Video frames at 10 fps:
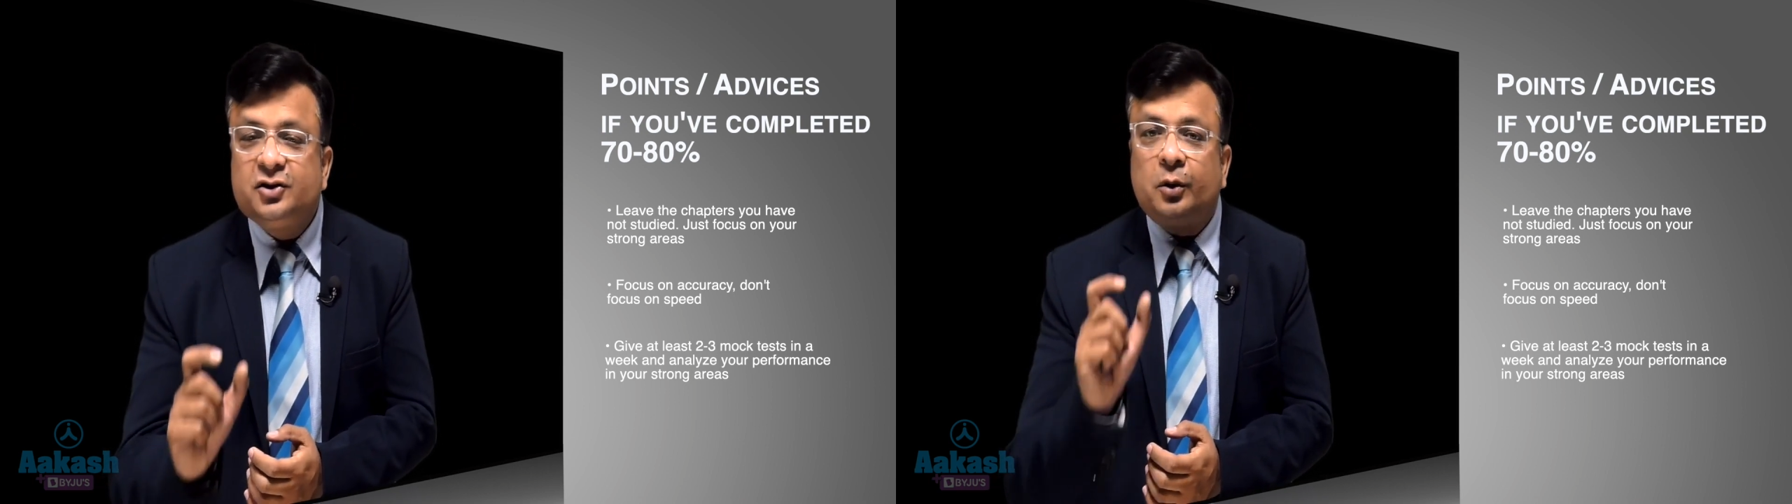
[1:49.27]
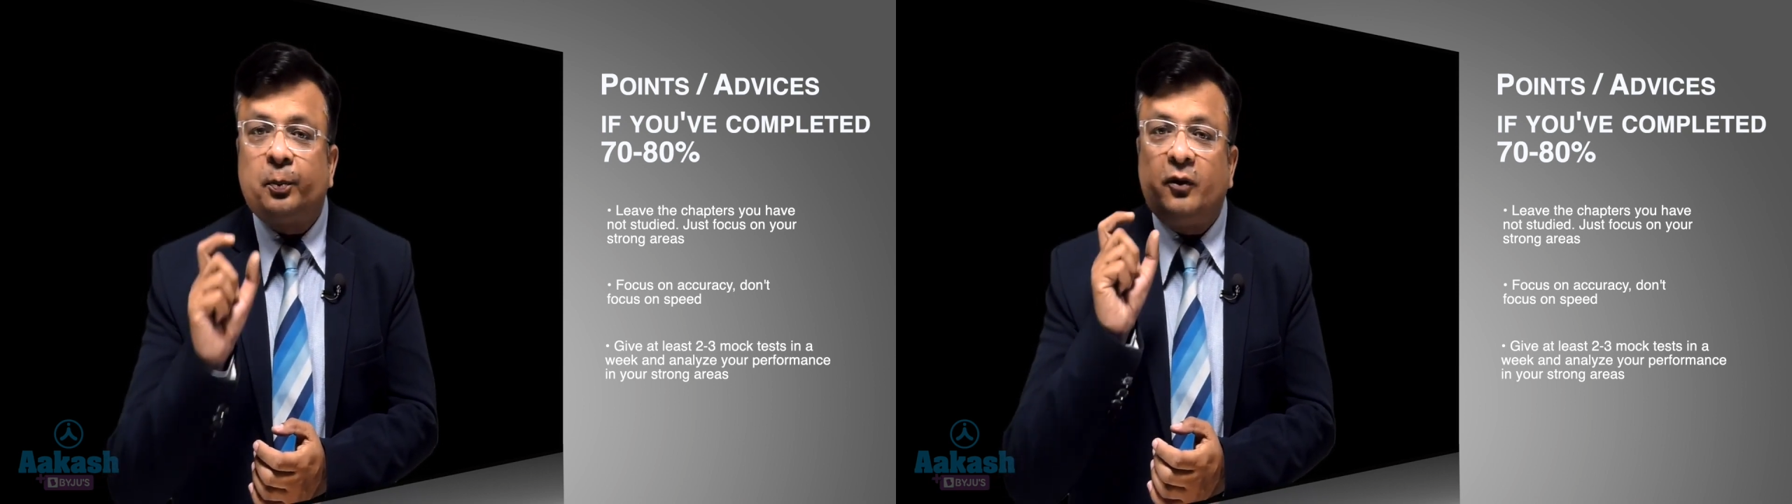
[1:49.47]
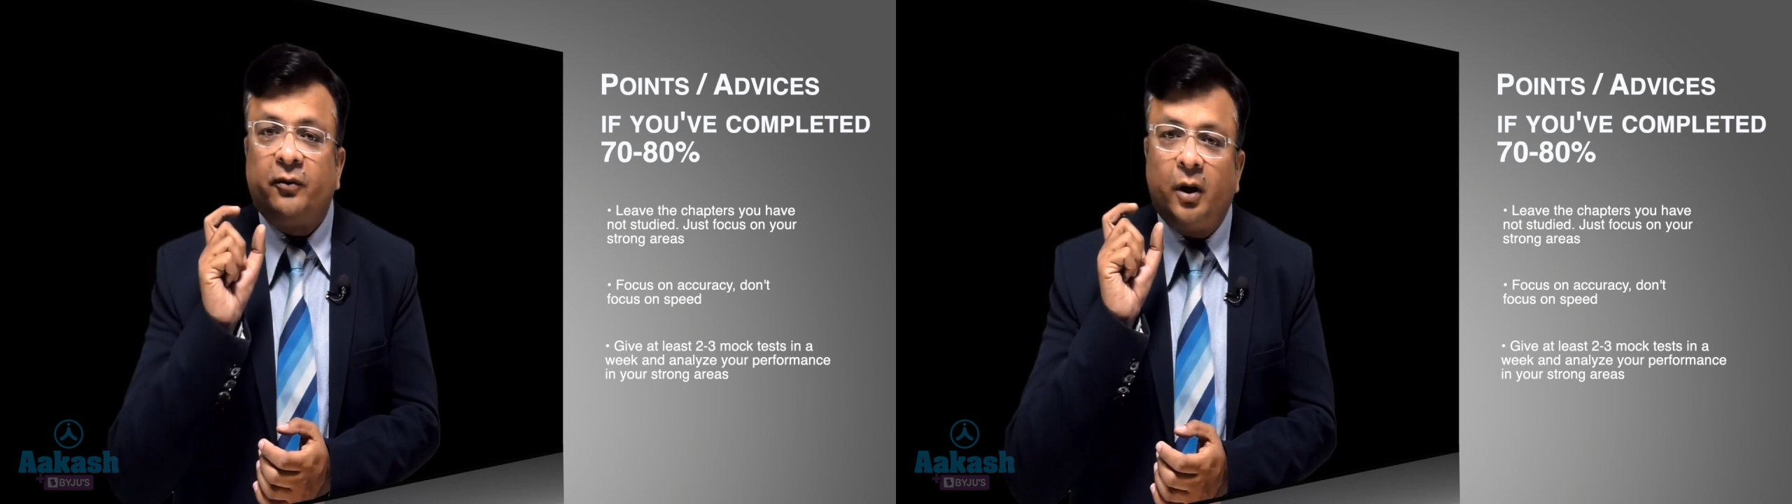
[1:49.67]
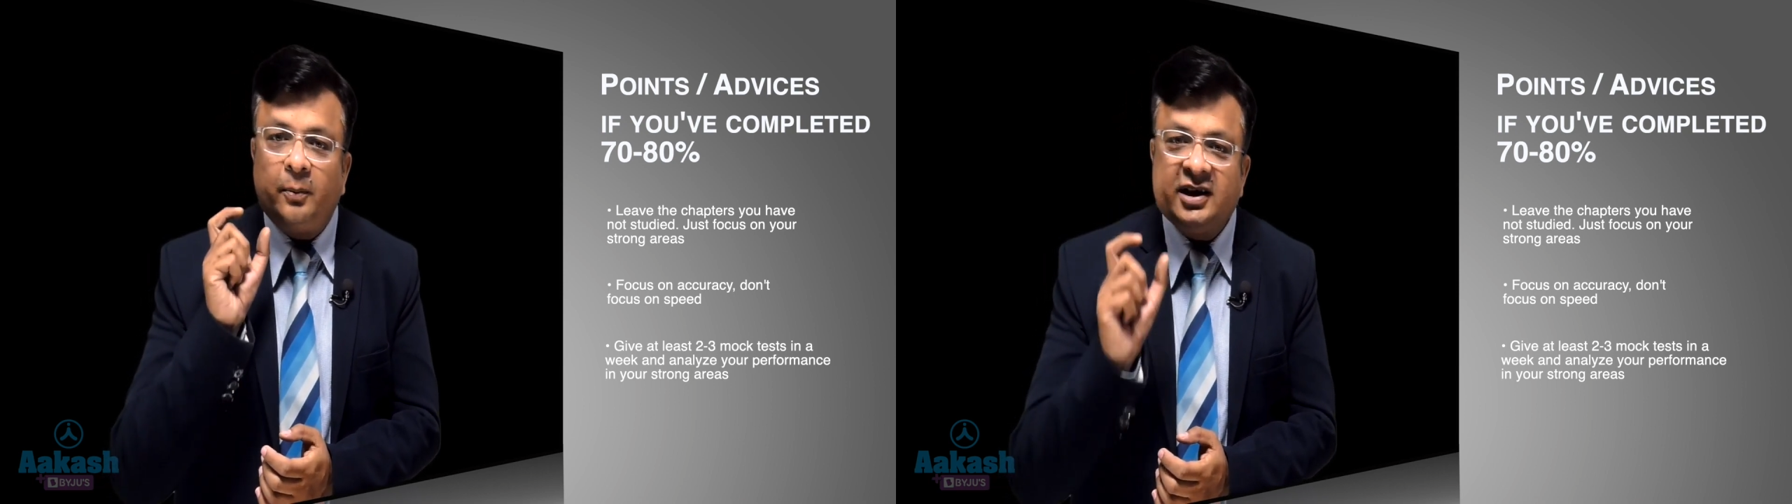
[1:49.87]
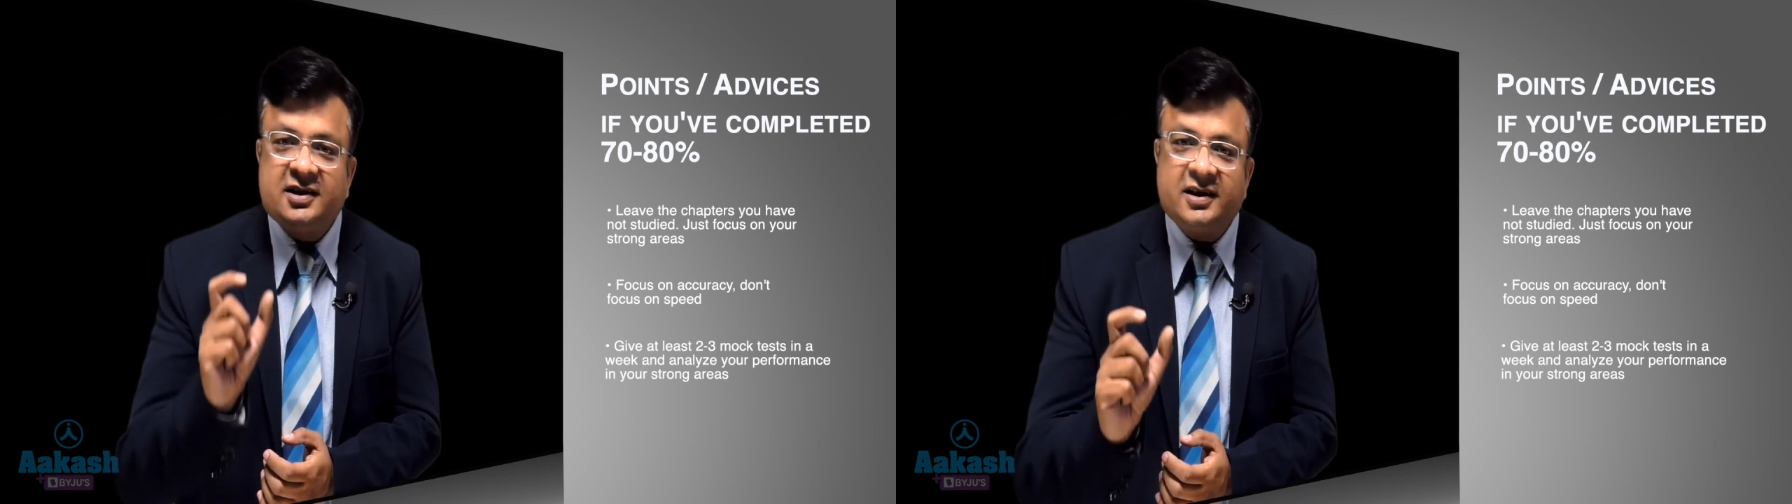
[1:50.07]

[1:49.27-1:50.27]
your performance